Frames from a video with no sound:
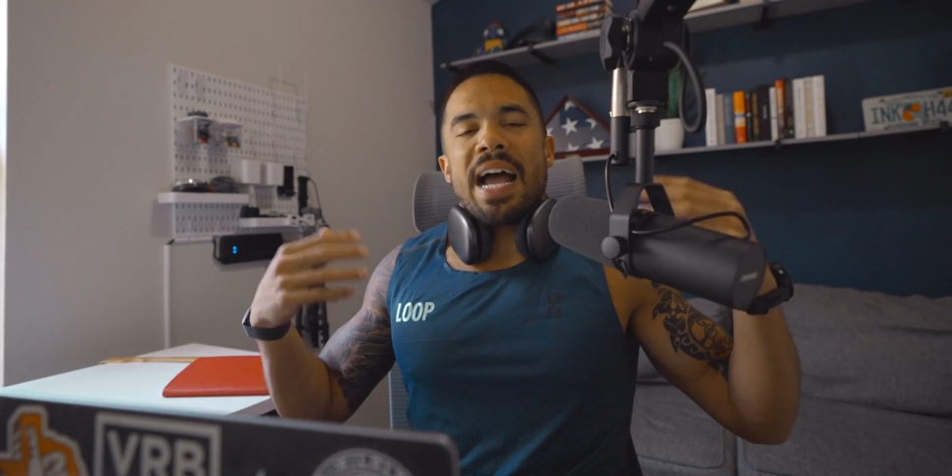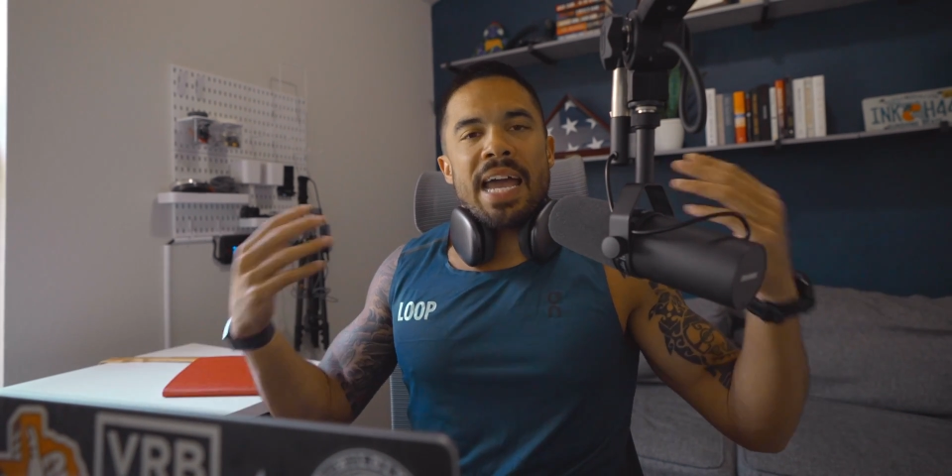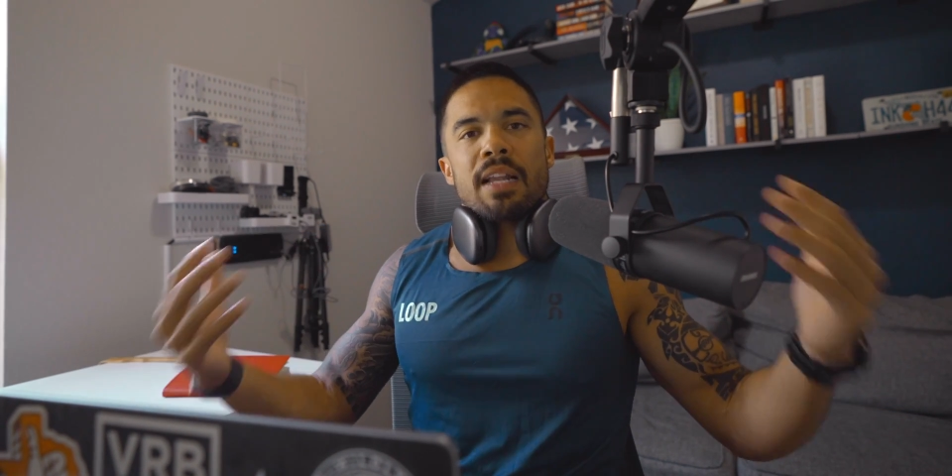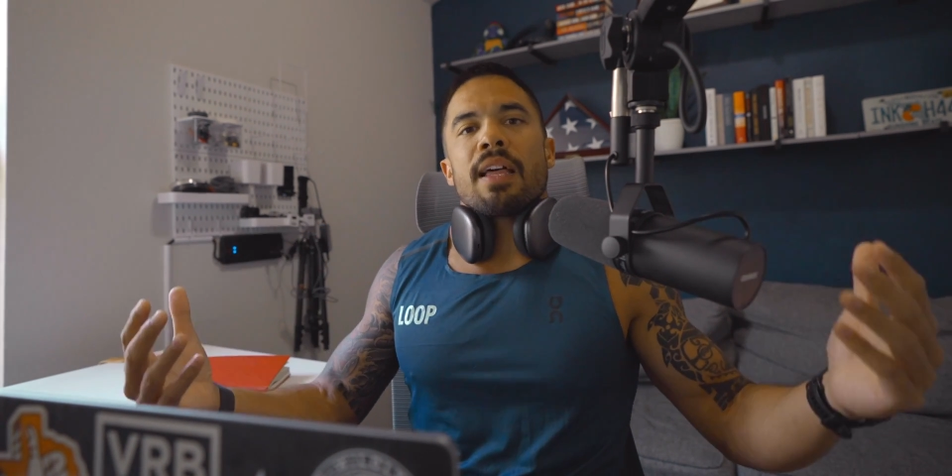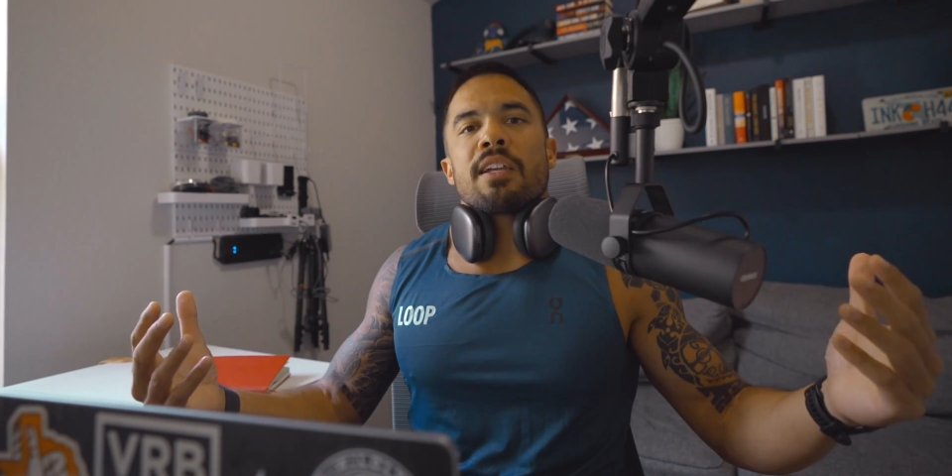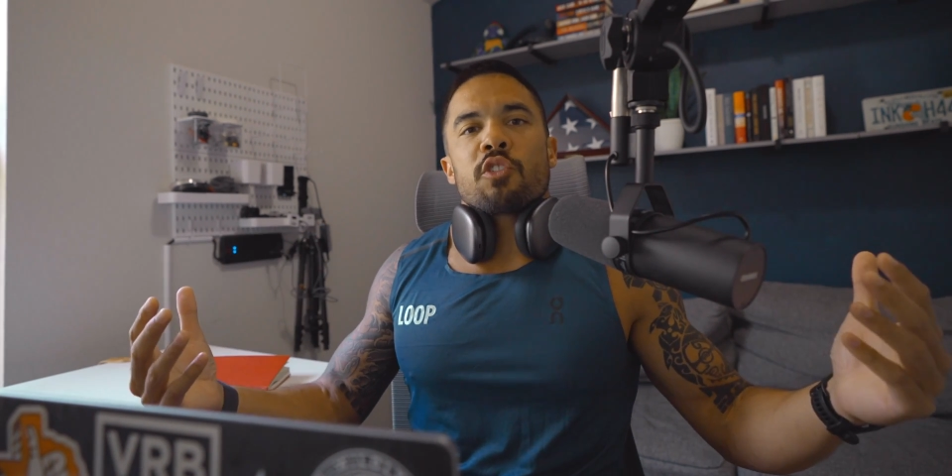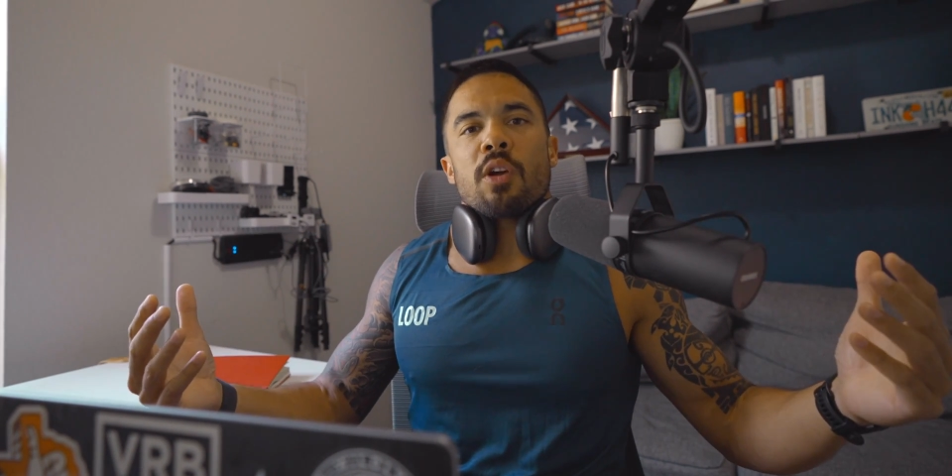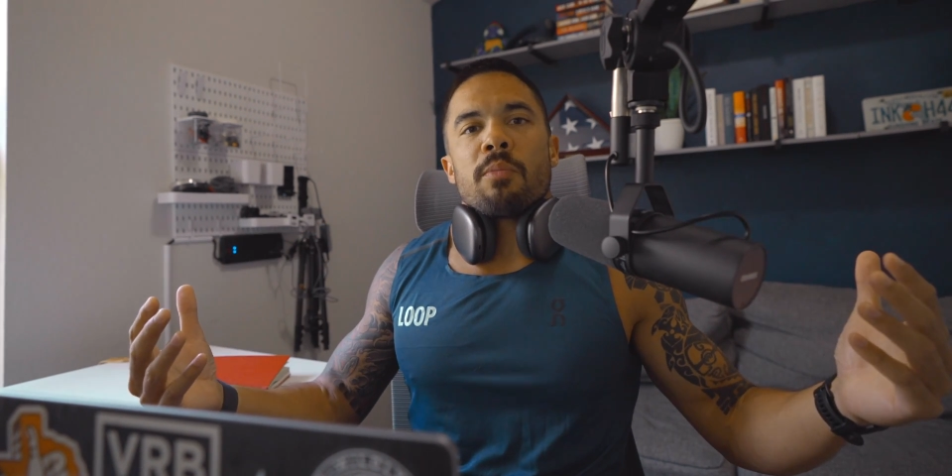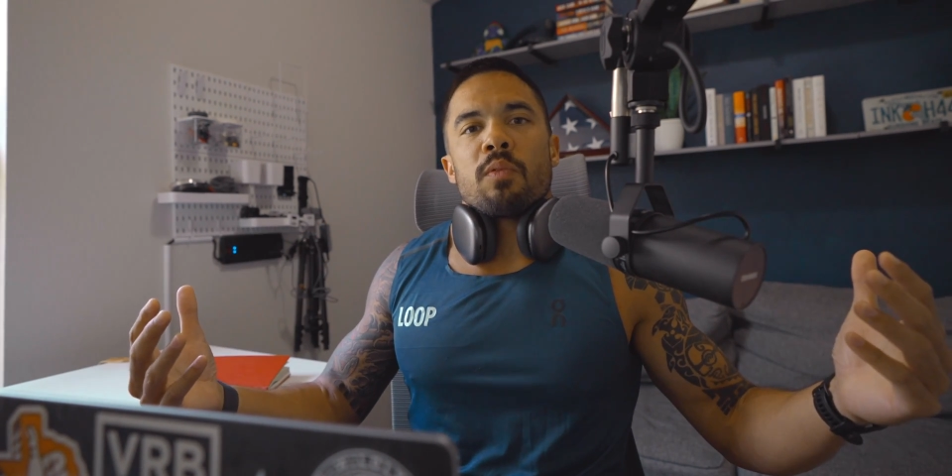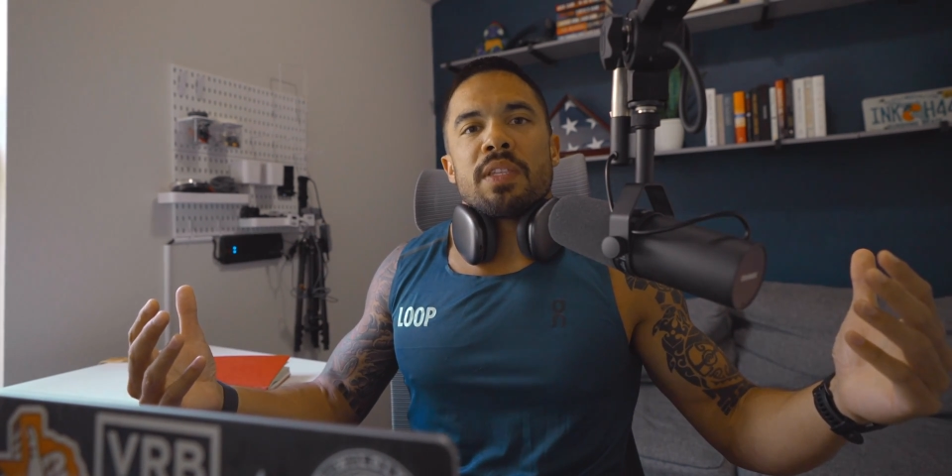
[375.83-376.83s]
I had a lot of
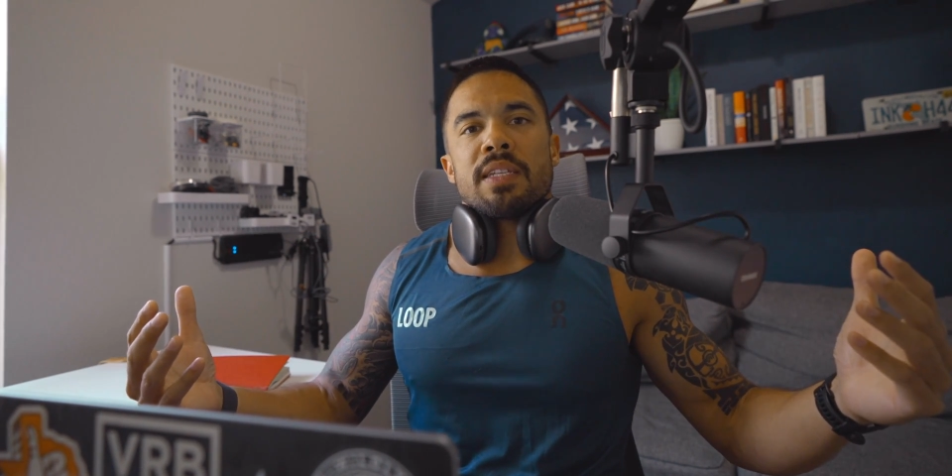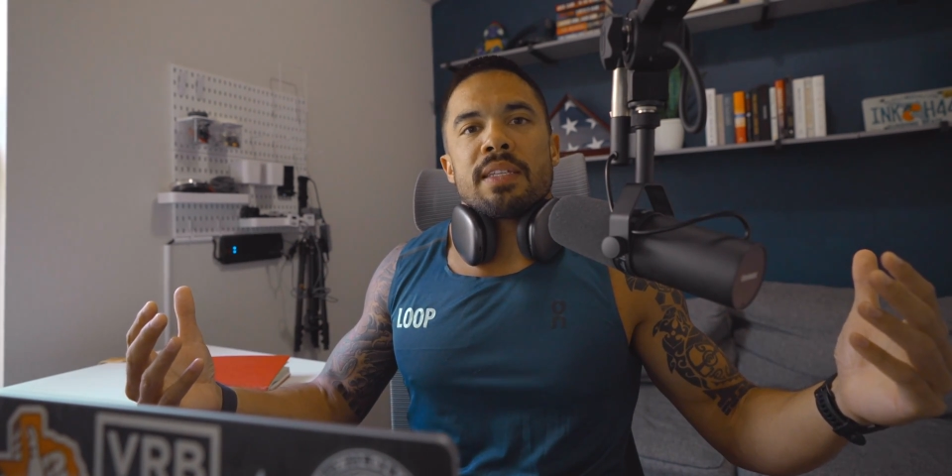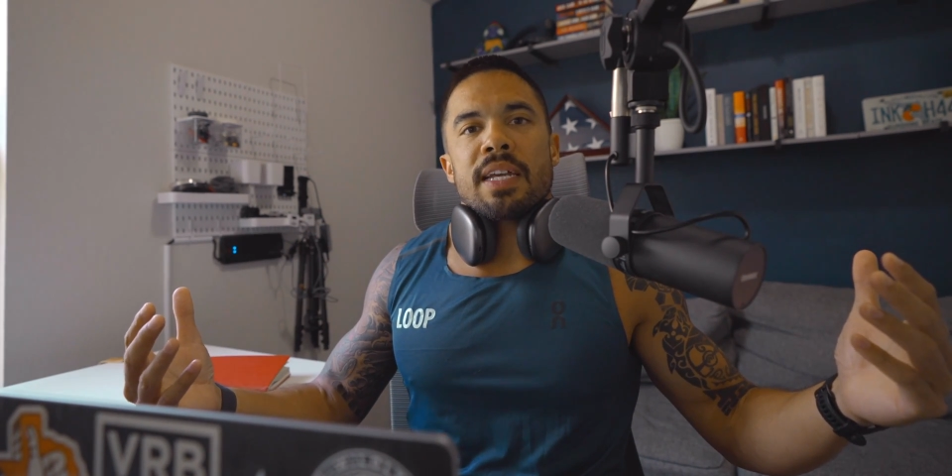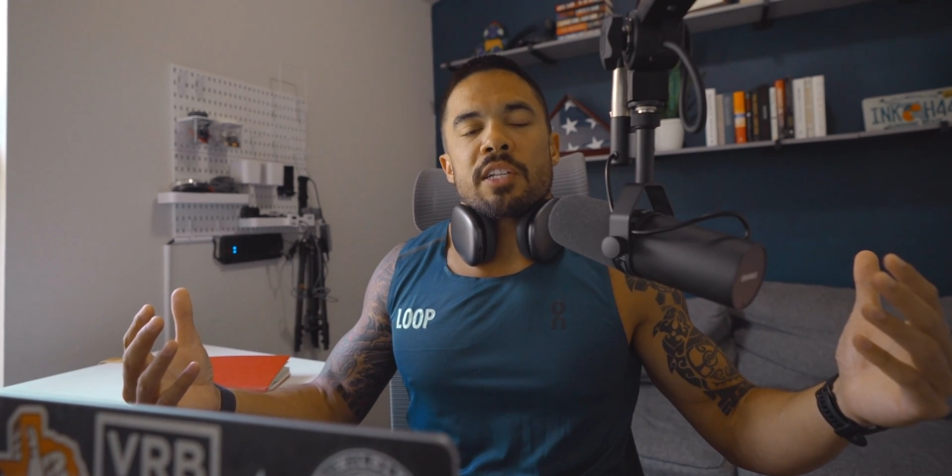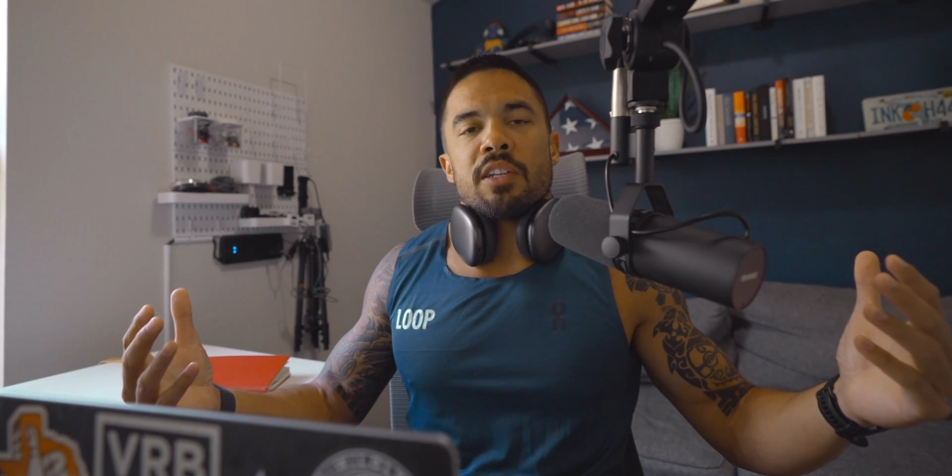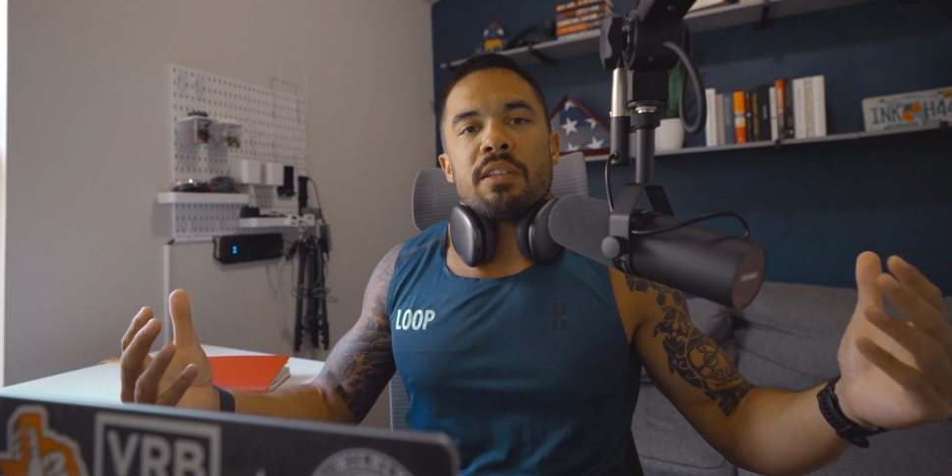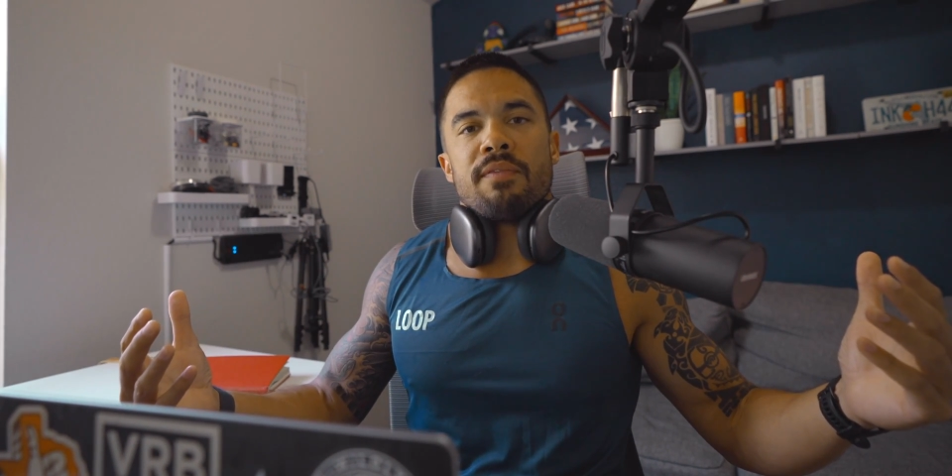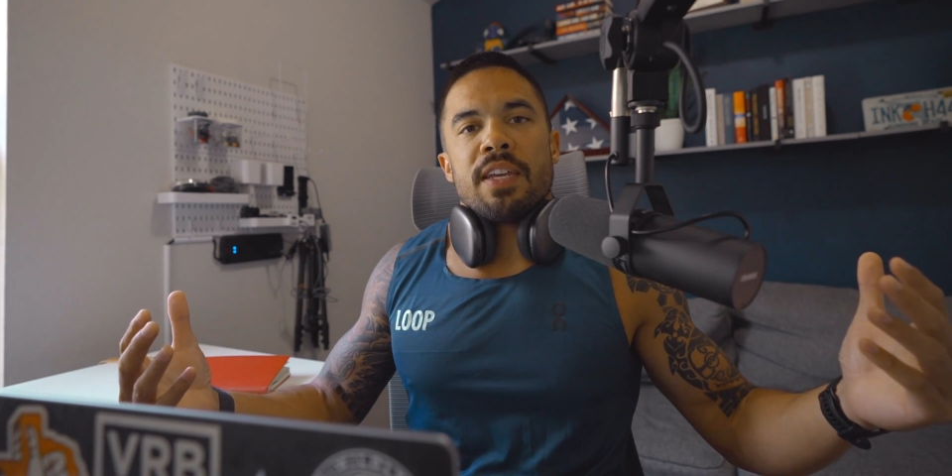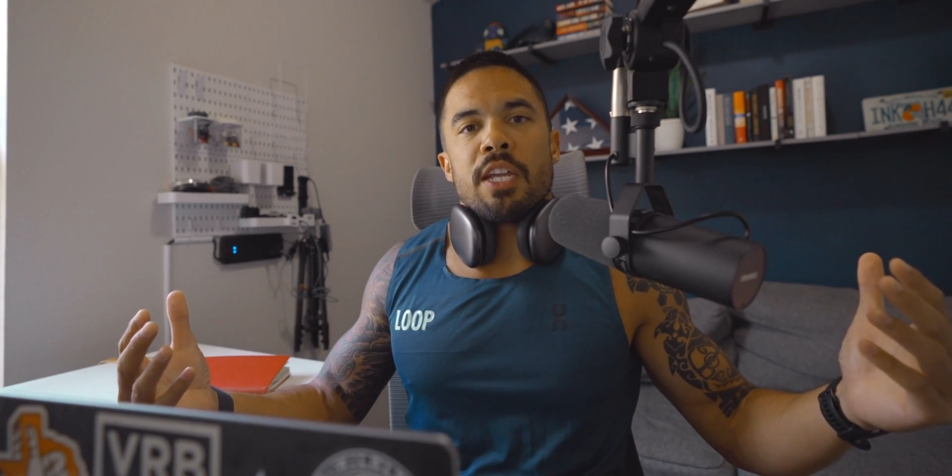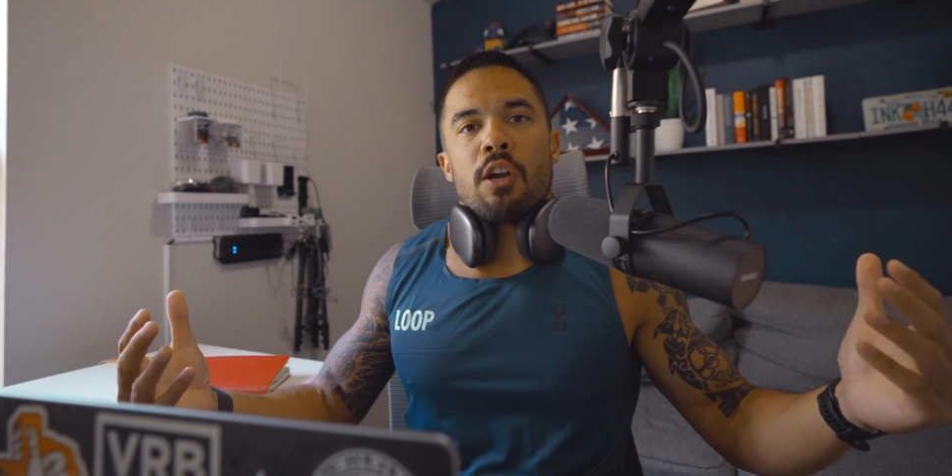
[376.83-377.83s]
trouble with this section of the
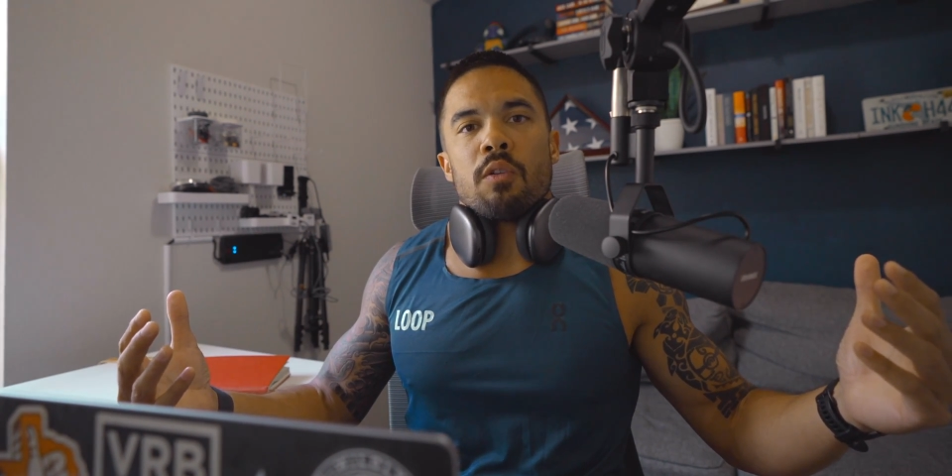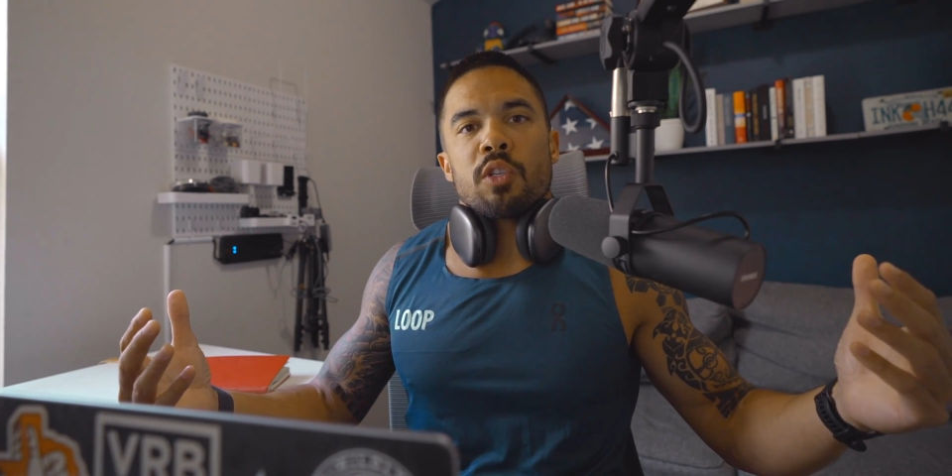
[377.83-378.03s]
video.